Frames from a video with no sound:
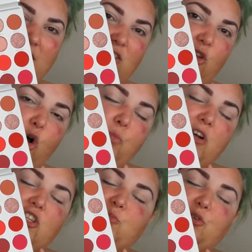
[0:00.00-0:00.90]
so
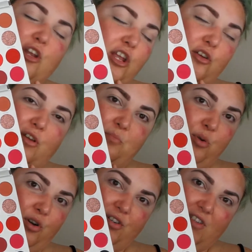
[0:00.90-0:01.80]
much prettier in
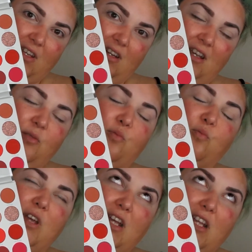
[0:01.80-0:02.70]
person. It
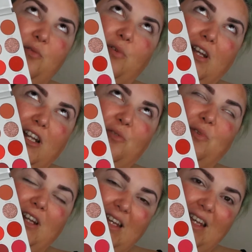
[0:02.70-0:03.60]
really, really,
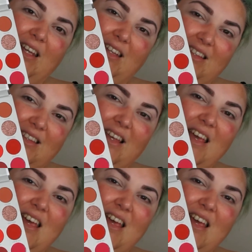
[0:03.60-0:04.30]
really is.